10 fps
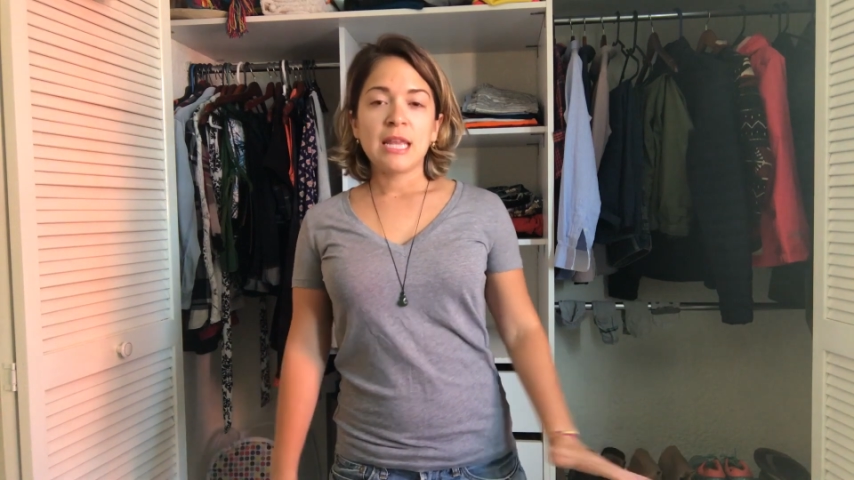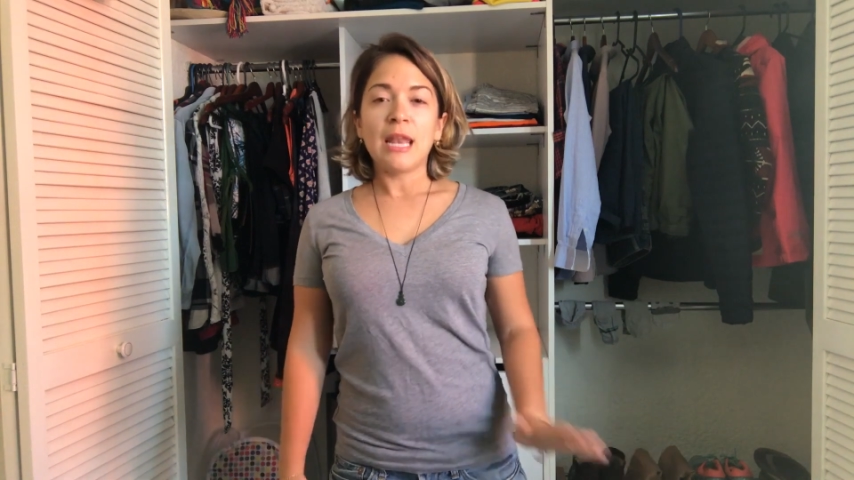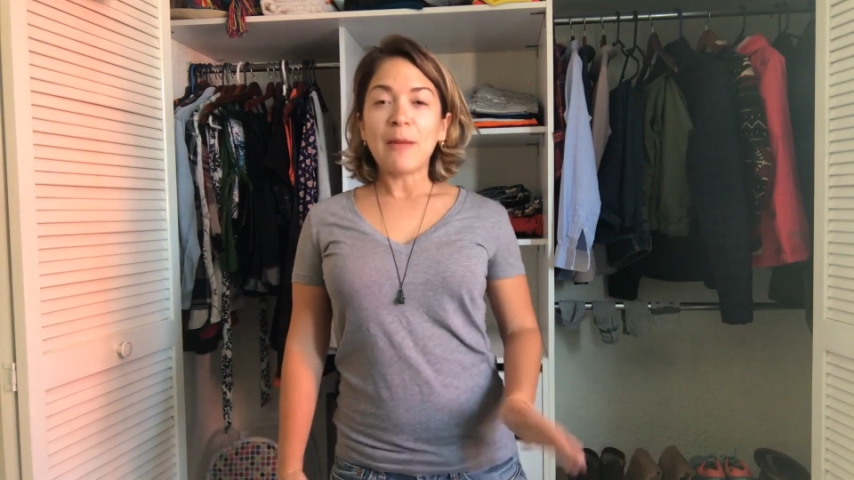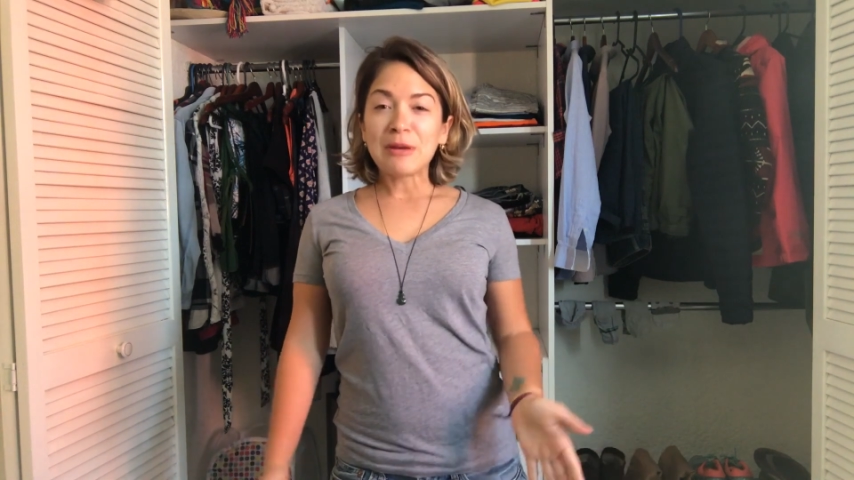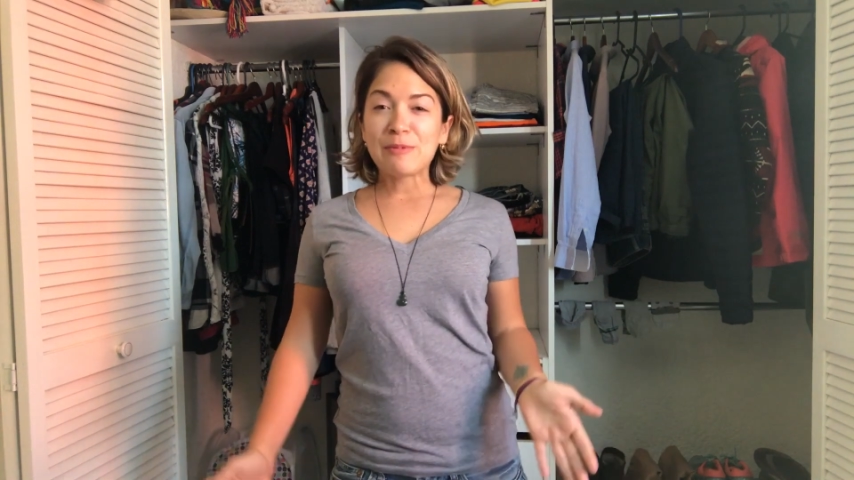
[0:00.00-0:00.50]

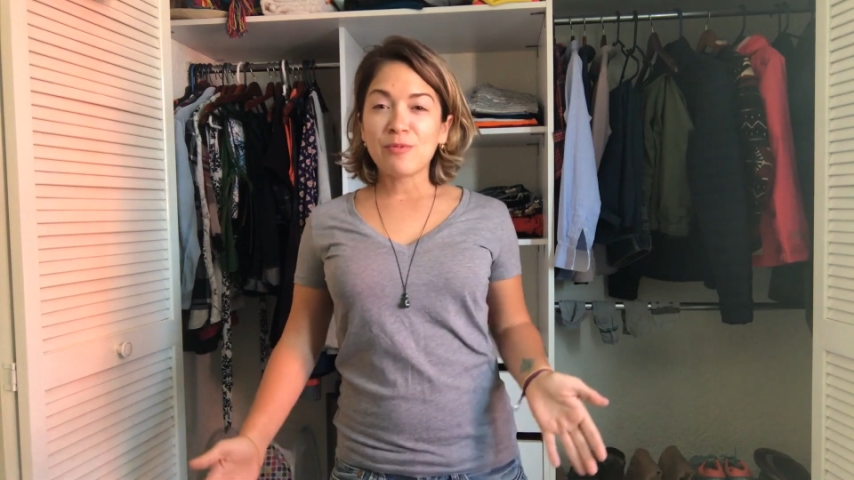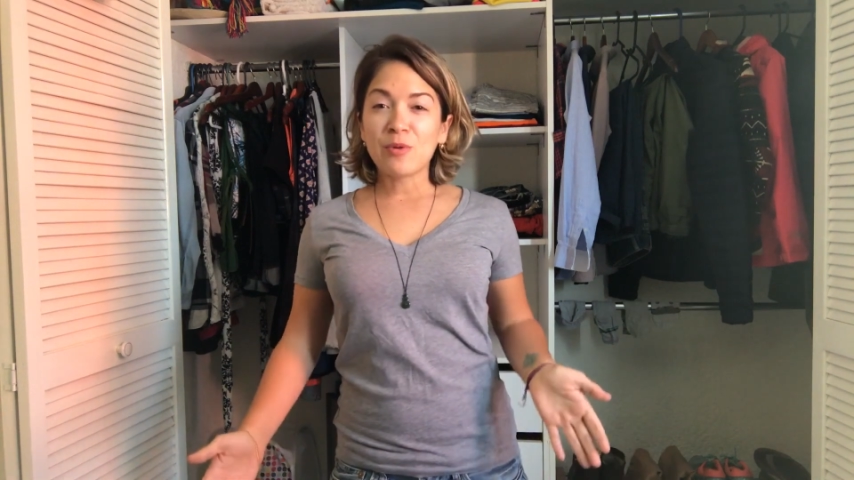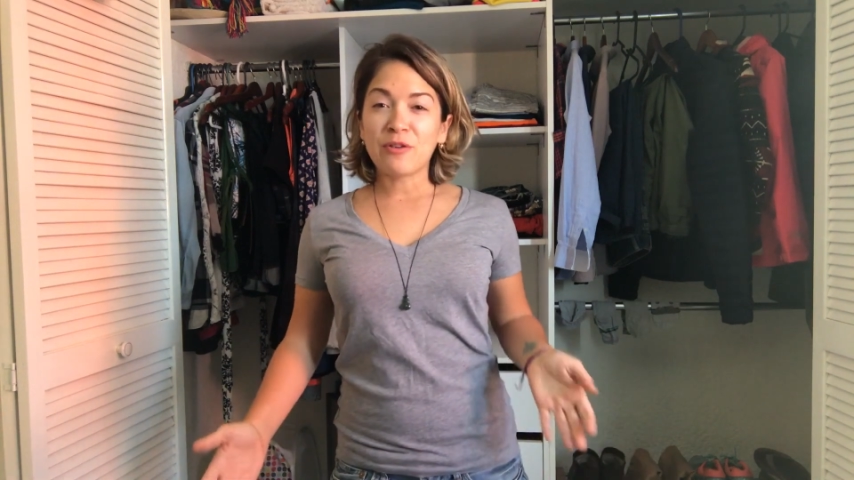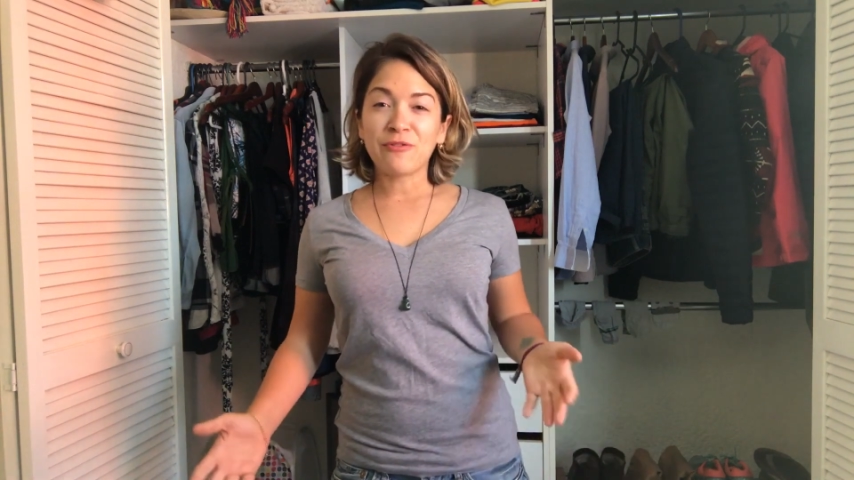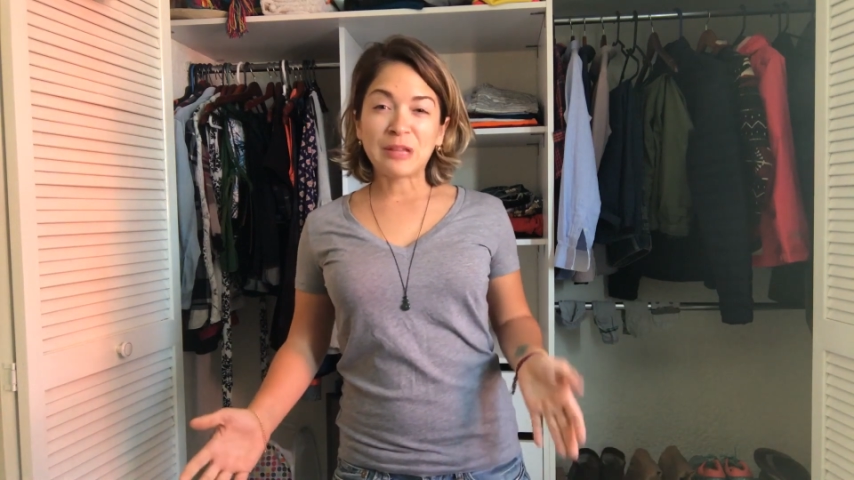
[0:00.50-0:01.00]
Not many
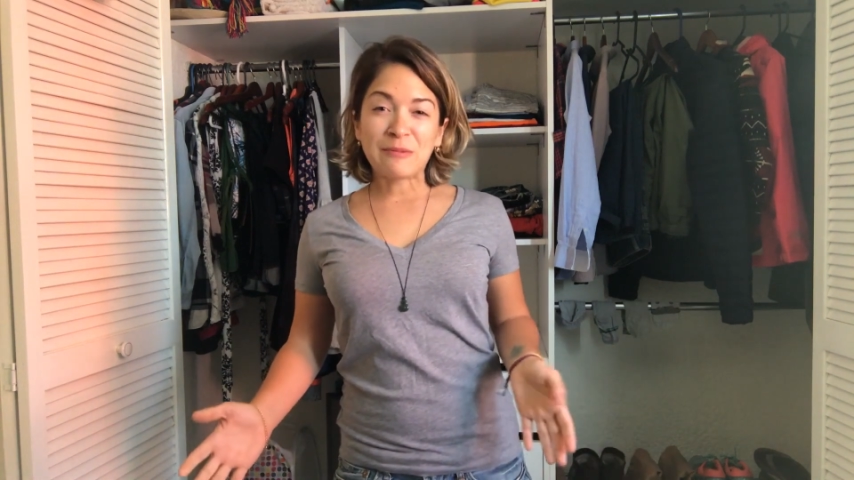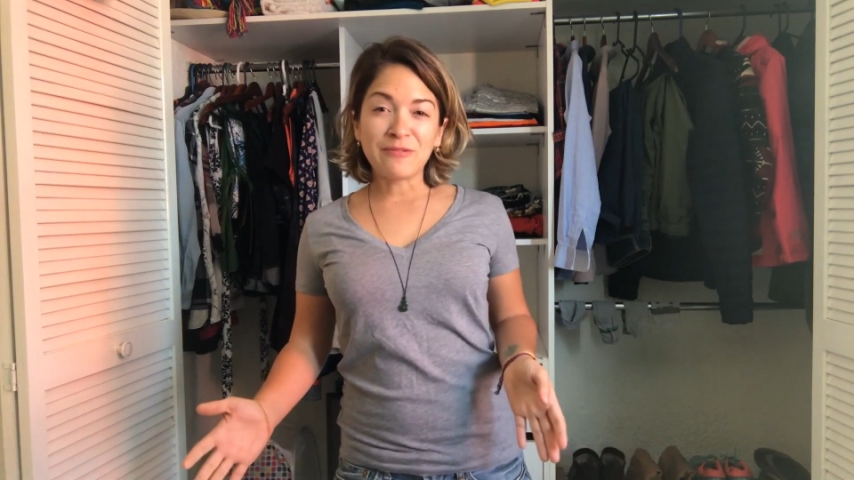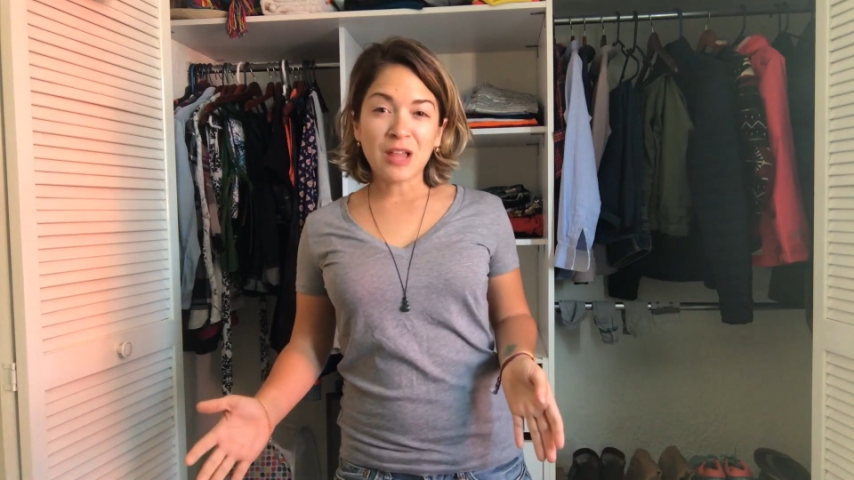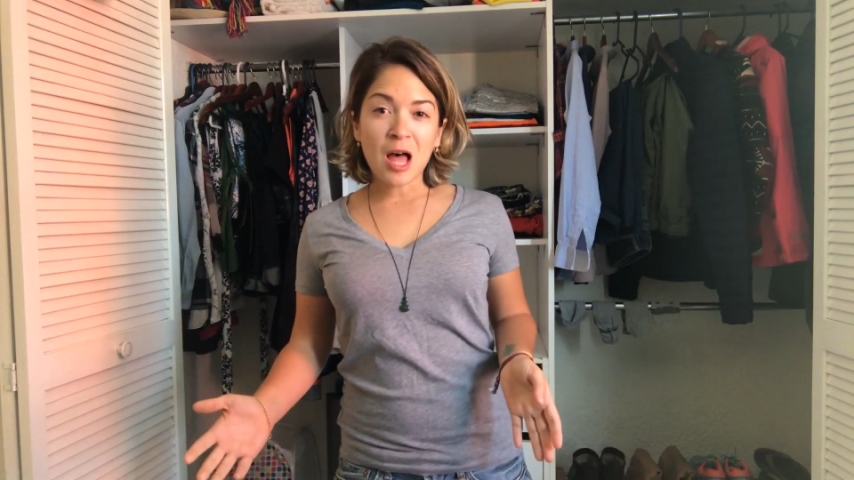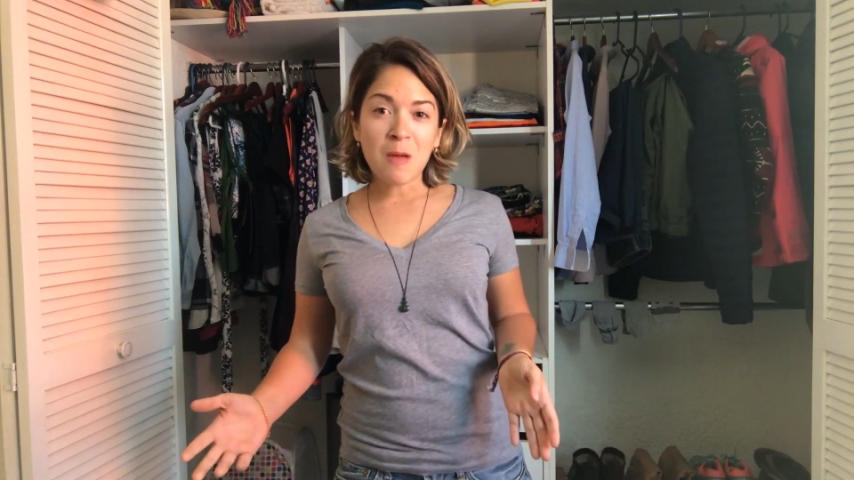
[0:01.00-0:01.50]
people wear
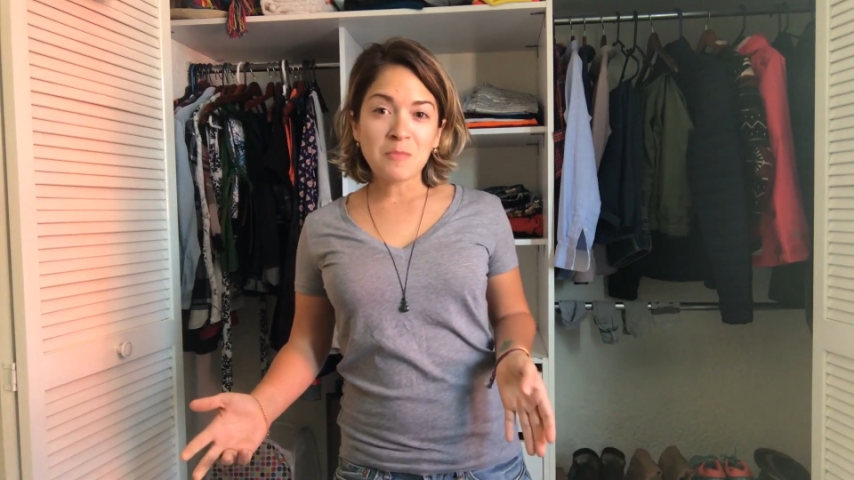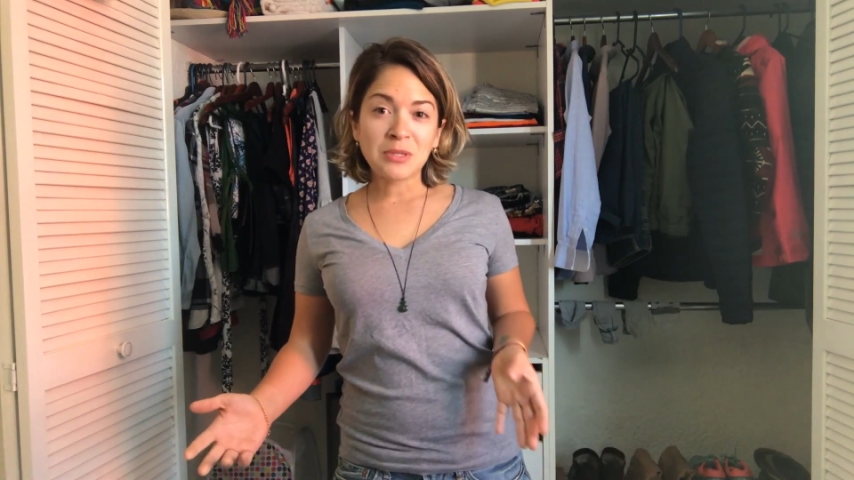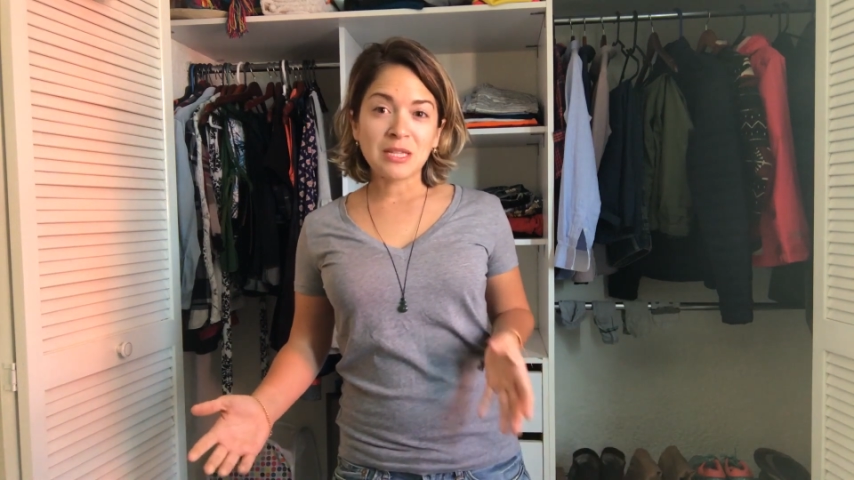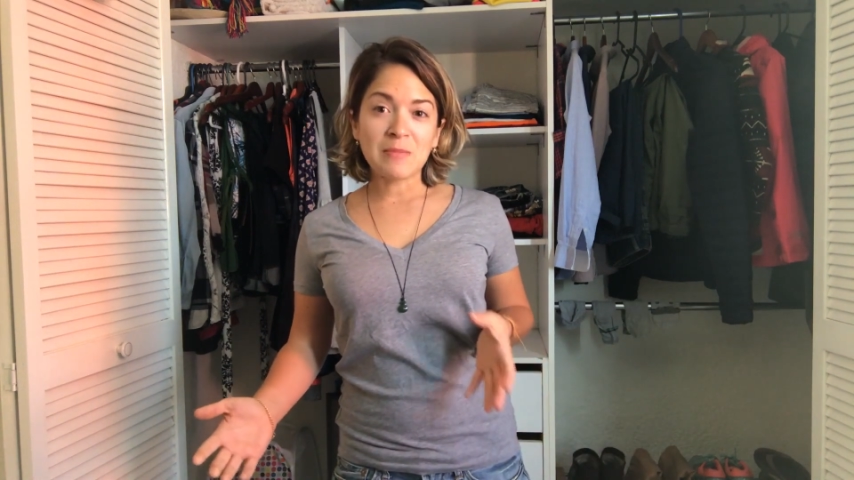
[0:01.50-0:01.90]
flip-flops